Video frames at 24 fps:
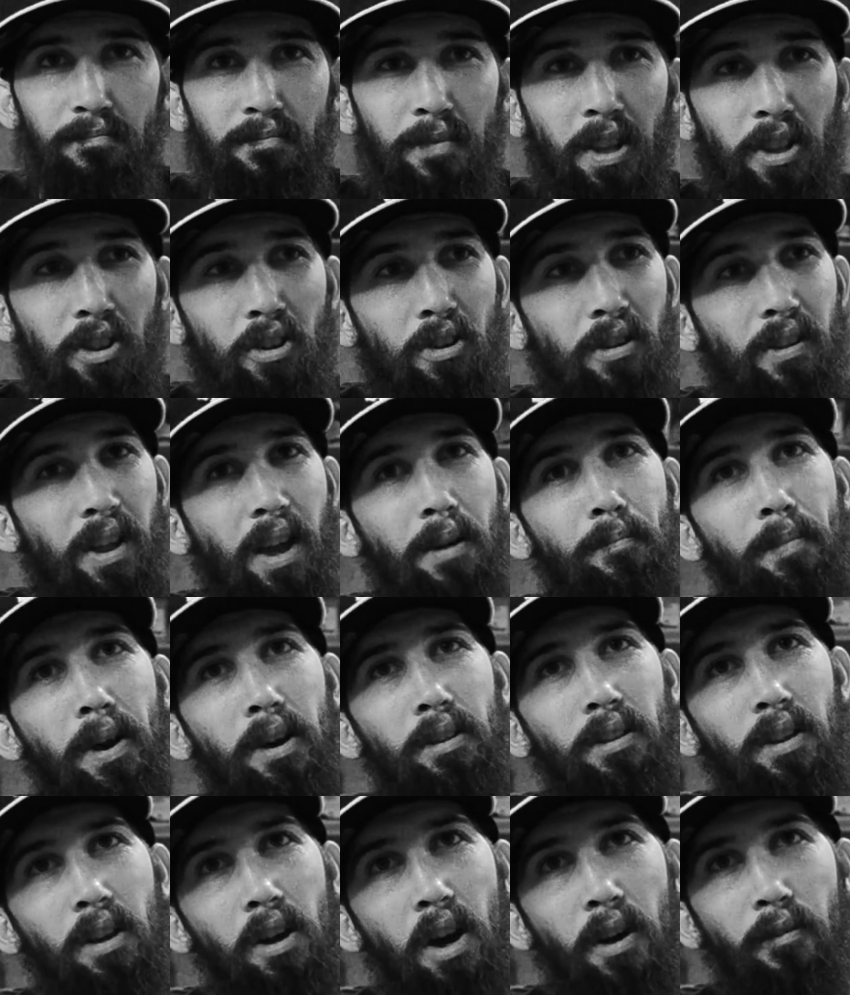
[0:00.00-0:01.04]
That's your light
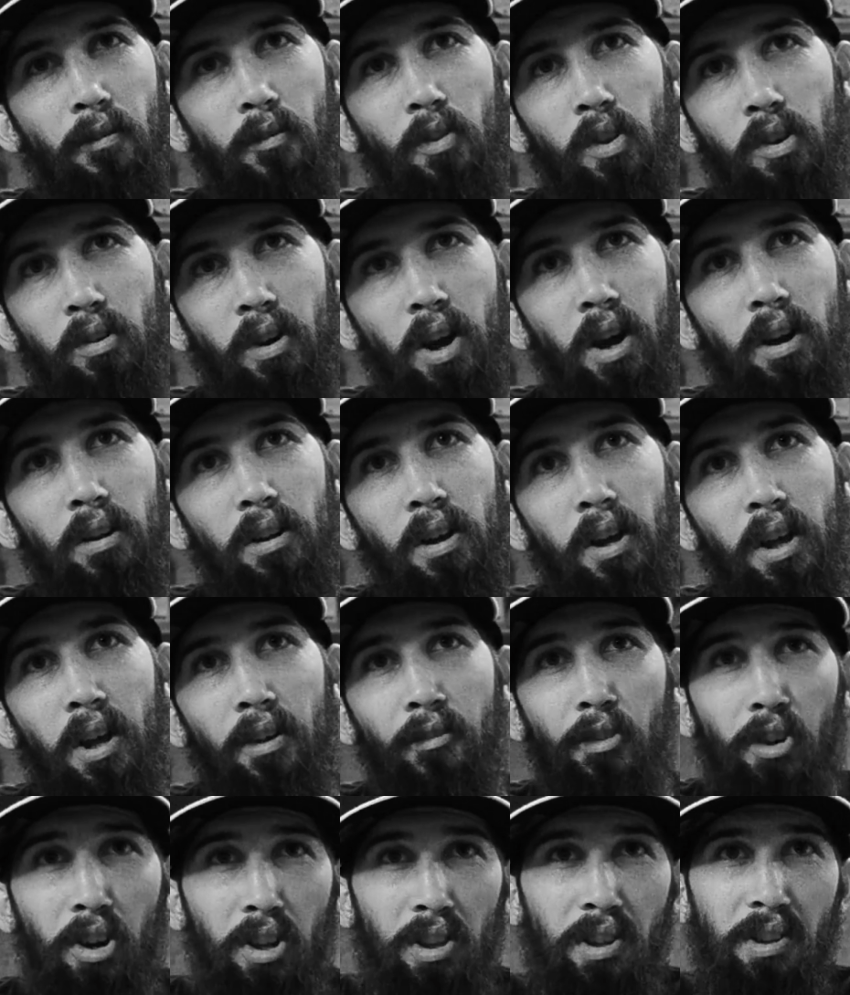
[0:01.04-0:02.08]
bouncing off of the ground.
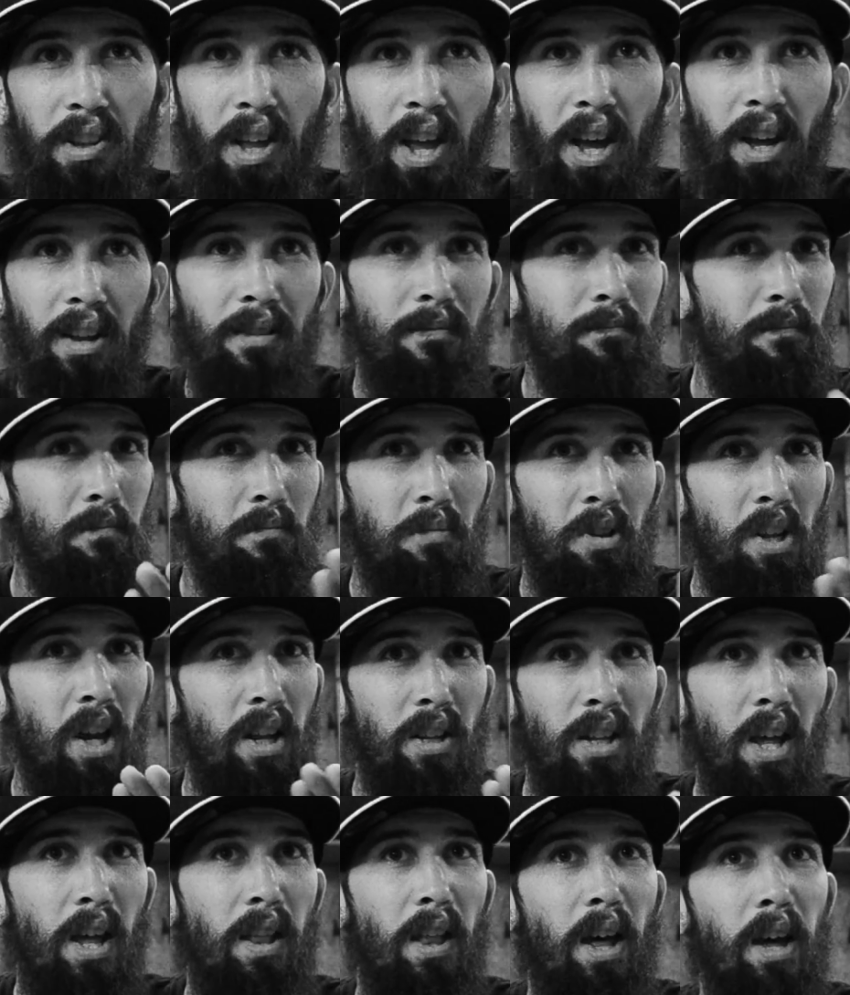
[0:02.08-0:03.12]
If you're in sand, it's
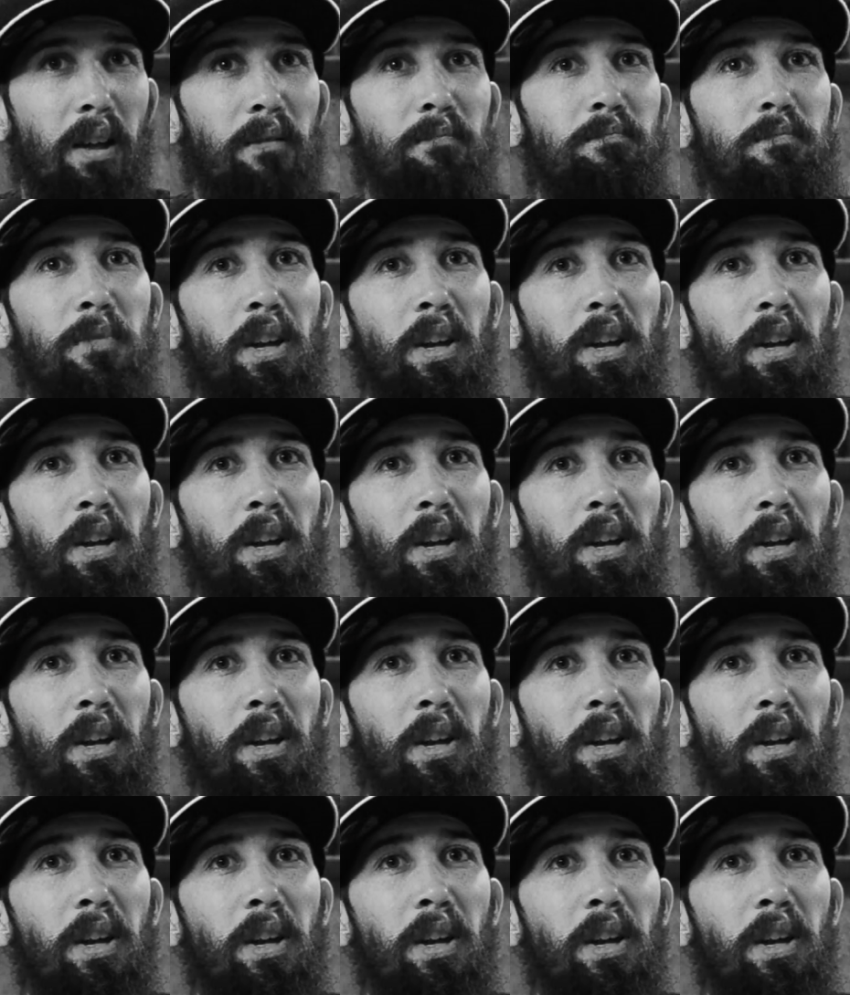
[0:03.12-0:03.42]
not daylight.